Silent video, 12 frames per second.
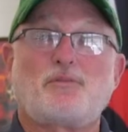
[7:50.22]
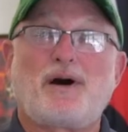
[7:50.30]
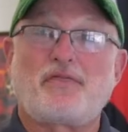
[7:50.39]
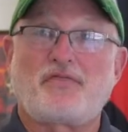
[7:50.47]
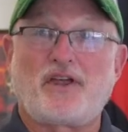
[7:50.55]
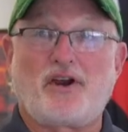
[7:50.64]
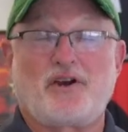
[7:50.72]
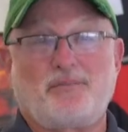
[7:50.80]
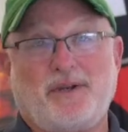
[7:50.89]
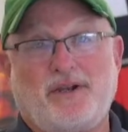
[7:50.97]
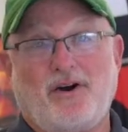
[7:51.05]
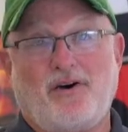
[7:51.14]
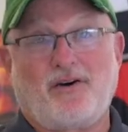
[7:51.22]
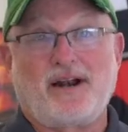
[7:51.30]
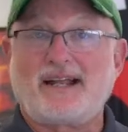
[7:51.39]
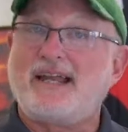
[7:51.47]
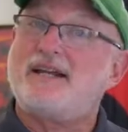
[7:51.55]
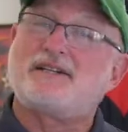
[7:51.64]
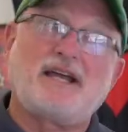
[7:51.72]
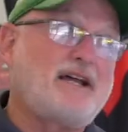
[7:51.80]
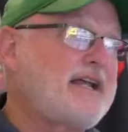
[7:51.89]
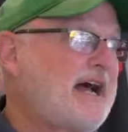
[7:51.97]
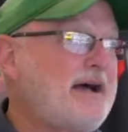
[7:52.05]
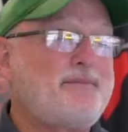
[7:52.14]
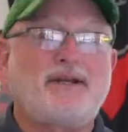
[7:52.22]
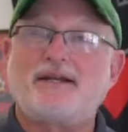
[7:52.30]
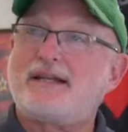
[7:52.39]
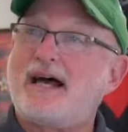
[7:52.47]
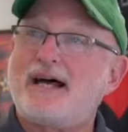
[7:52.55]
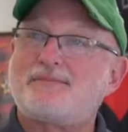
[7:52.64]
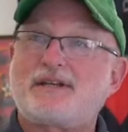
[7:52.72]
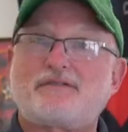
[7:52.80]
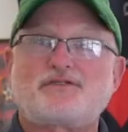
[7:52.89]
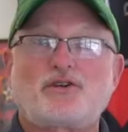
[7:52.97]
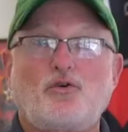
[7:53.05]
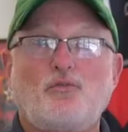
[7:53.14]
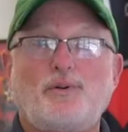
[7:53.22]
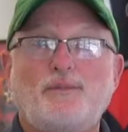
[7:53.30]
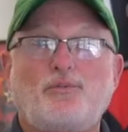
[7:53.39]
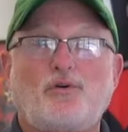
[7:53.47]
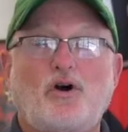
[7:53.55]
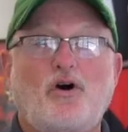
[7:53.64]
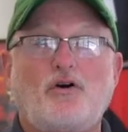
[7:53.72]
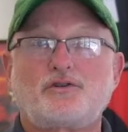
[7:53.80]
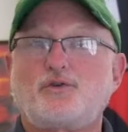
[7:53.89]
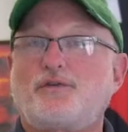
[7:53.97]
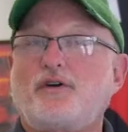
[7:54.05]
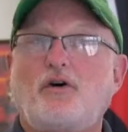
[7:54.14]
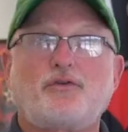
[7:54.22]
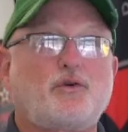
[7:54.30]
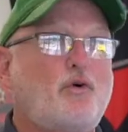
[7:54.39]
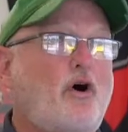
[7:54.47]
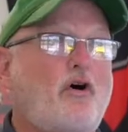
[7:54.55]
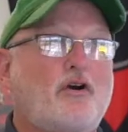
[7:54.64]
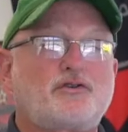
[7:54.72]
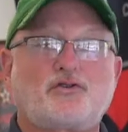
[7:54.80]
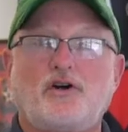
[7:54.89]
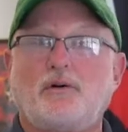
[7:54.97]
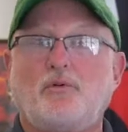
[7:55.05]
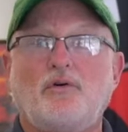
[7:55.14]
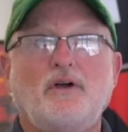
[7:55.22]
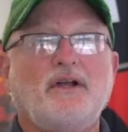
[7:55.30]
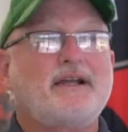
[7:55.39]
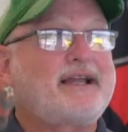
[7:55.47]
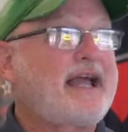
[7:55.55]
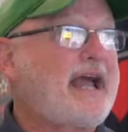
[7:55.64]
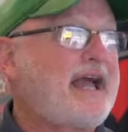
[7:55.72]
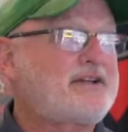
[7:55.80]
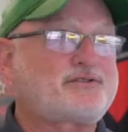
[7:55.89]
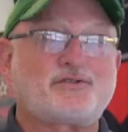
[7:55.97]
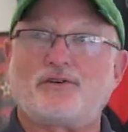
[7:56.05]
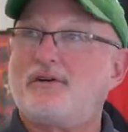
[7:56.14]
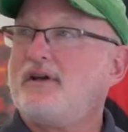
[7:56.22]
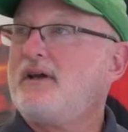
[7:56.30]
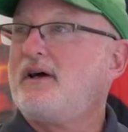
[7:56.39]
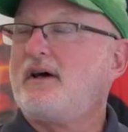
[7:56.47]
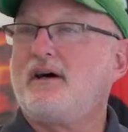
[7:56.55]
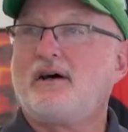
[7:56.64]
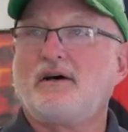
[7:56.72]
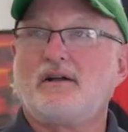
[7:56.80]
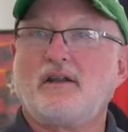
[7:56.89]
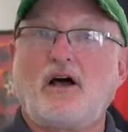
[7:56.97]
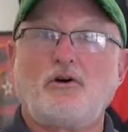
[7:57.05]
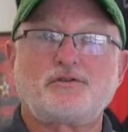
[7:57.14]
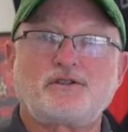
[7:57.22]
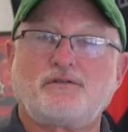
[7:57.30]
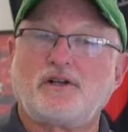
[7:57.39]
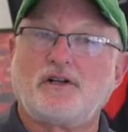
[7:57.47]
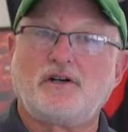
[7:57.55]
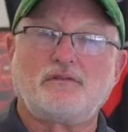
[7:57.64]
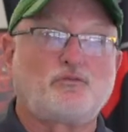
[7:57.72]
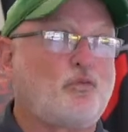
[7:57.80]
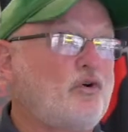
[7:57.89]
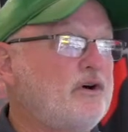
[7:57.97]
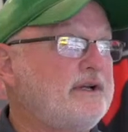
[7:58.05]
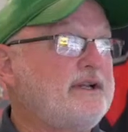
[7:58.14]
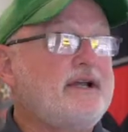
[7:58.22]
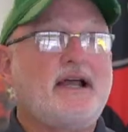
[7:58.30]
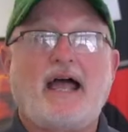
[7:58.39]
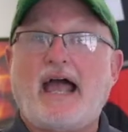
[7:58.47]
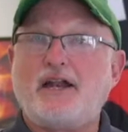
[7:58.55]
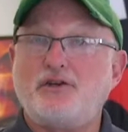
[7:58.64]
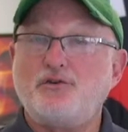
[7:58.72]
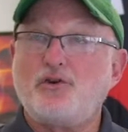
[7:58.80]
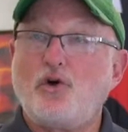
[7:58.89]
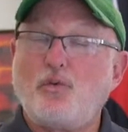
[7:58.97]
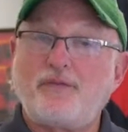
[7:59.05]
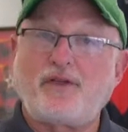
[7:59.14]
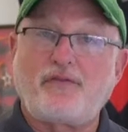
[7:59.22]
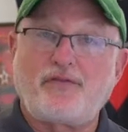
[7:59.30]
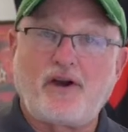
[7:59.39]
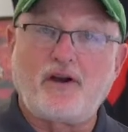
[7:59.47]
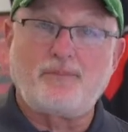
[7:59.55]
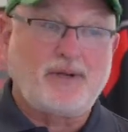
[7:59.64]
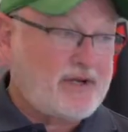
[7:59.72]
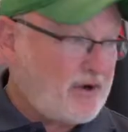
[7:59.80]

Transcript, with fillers: were my therapy and I can't tell you how many times I've sold people cars who have gone through heart trouble, cancer, uh, lost of a loved one. And you know what that therapy